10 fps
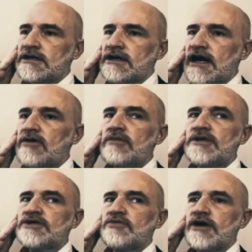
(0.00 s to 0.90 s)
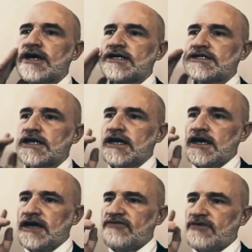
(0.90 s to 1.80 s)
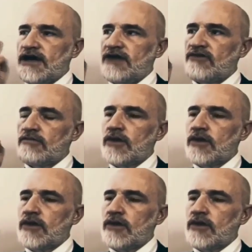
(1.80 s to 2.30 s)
I wouldn't be surprised if for every